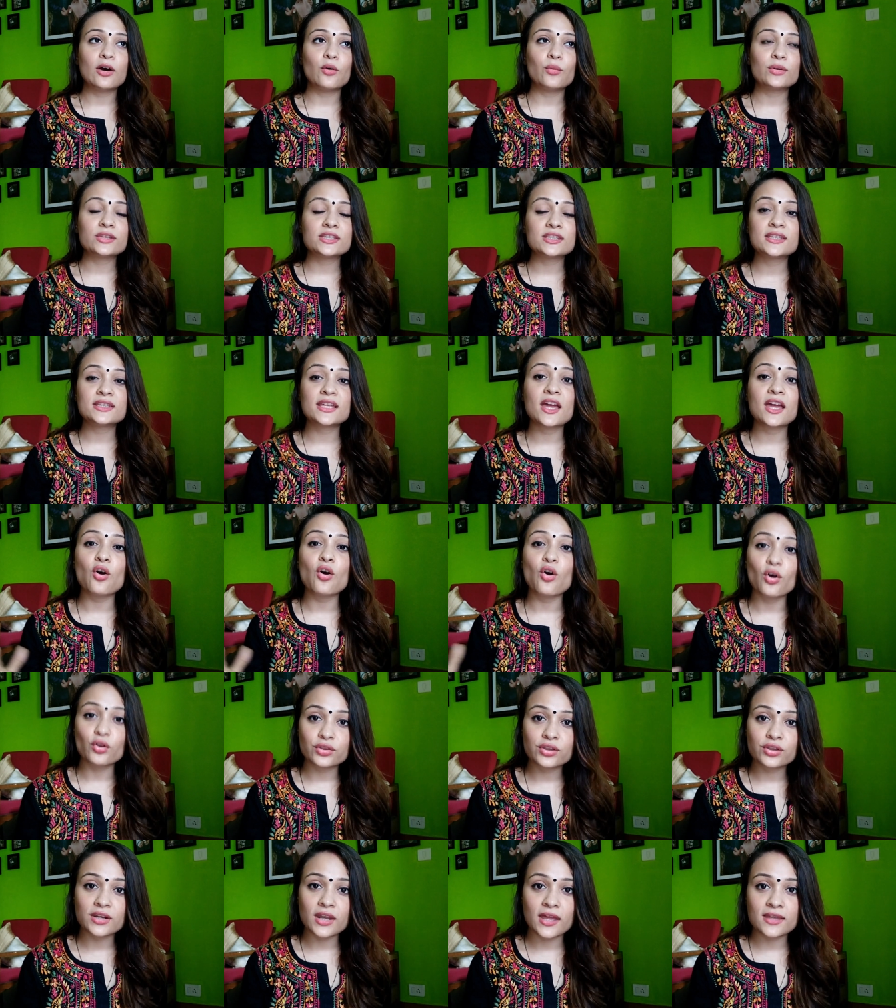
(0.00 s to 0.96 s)
whether they are
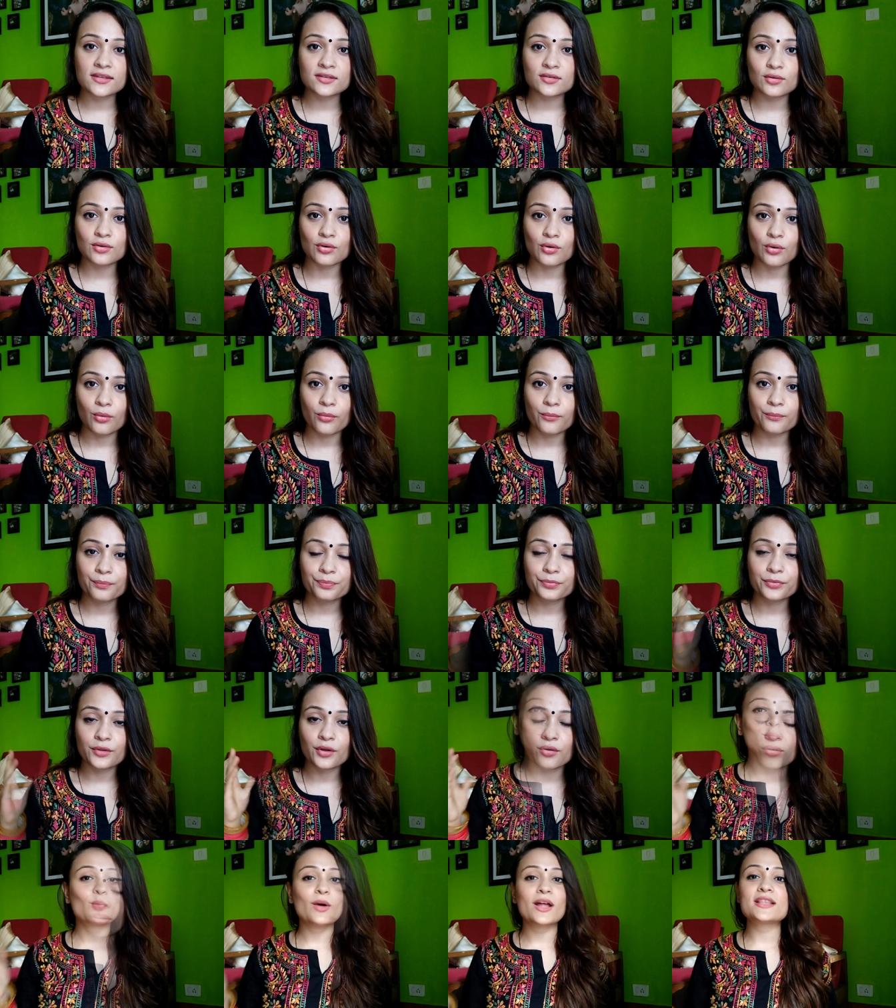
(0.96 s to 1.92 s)
authorized or no.
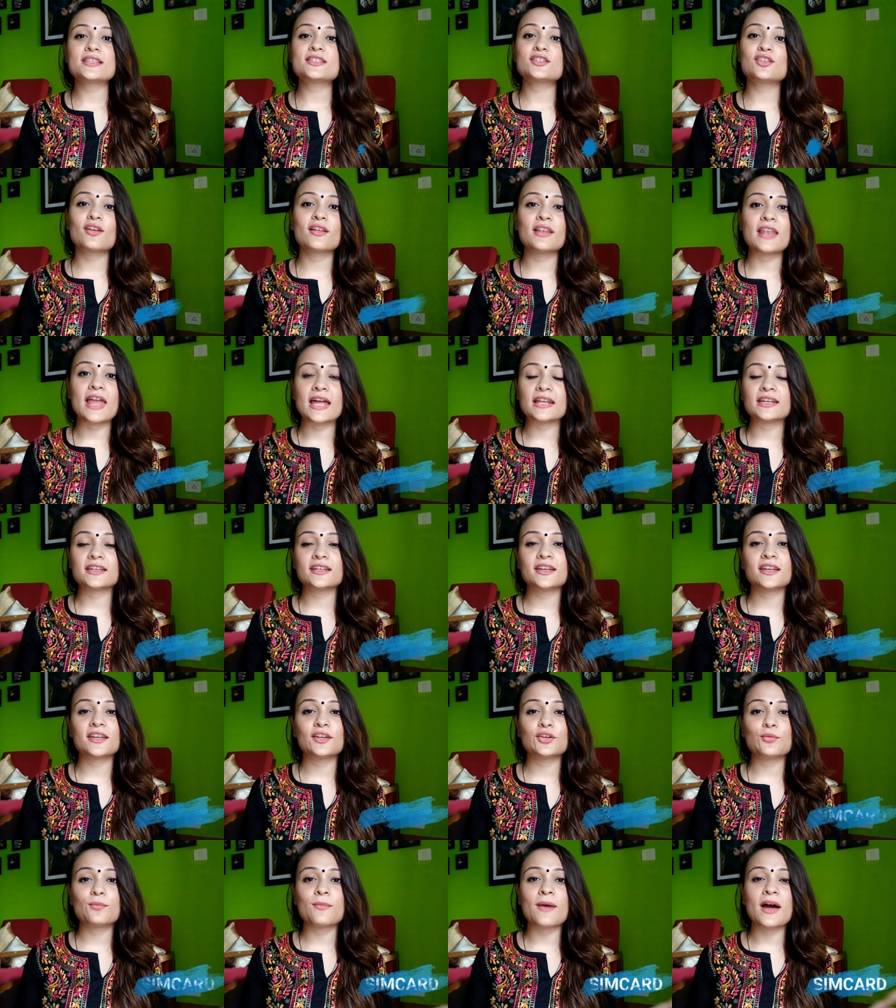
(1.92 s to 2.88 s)
Once you landed
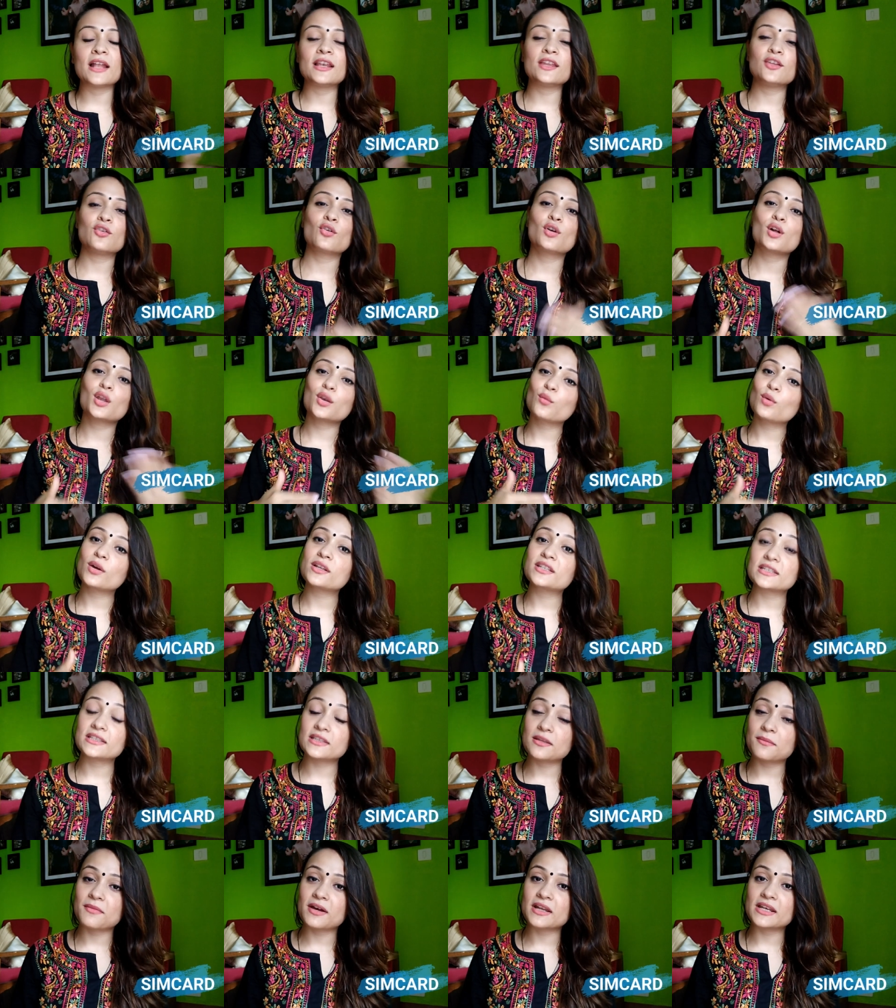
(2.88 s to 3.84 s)
into Bali, you
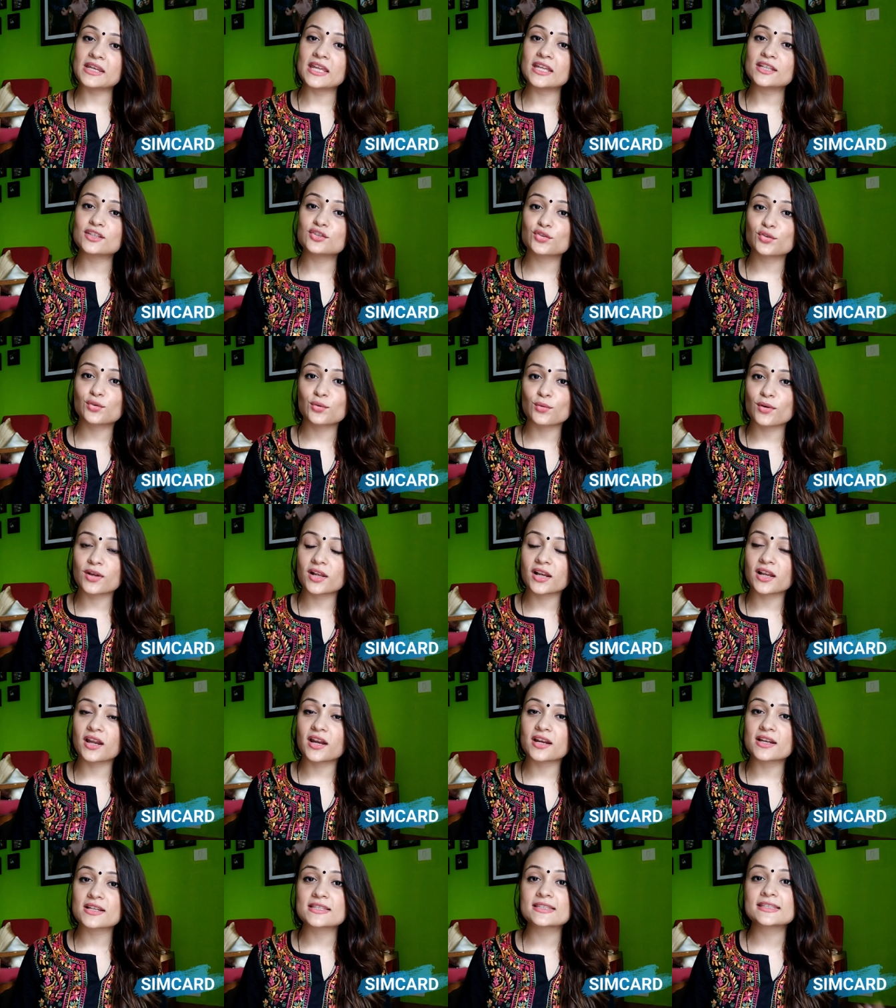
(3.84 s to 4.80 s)
converted the money into local
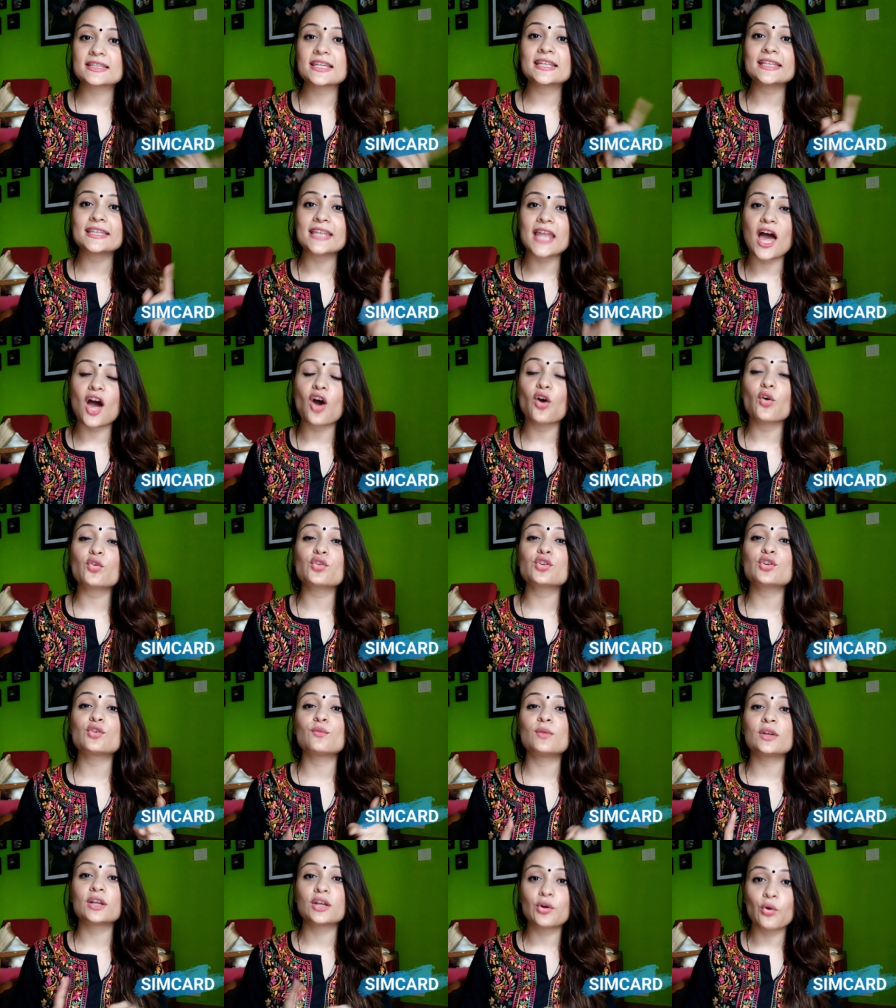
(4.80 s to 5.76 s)
currency. Now
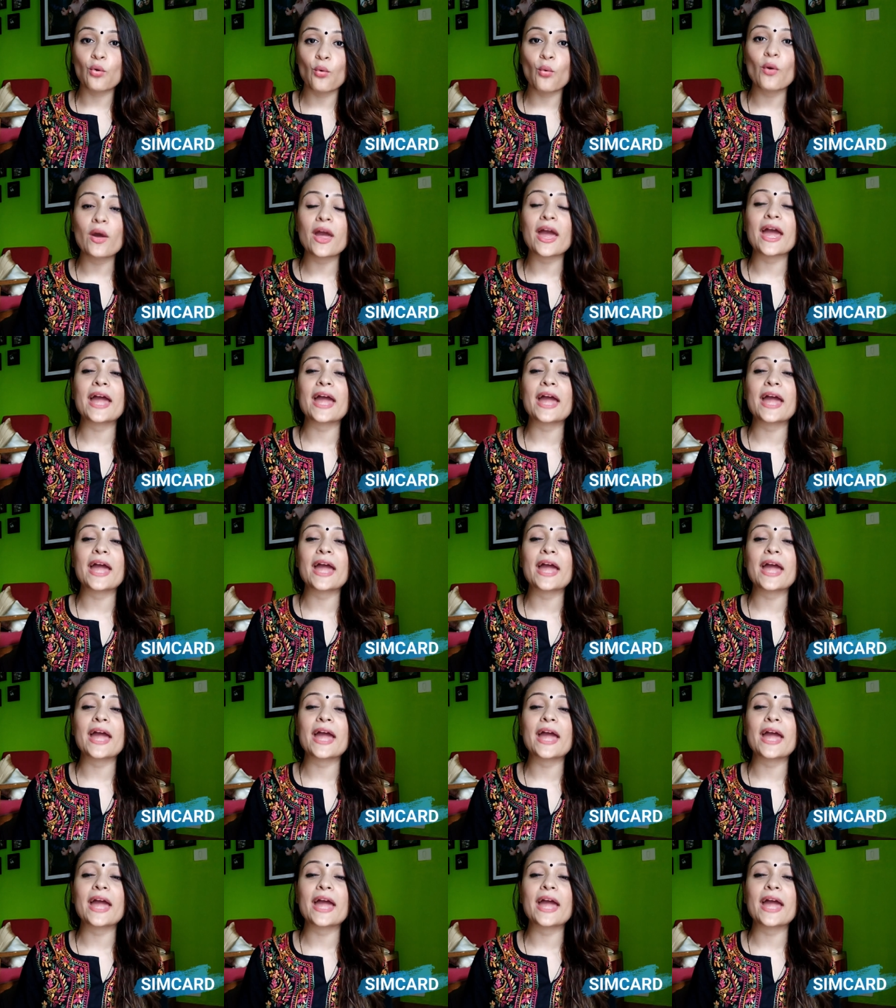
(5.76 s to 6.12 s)
you will go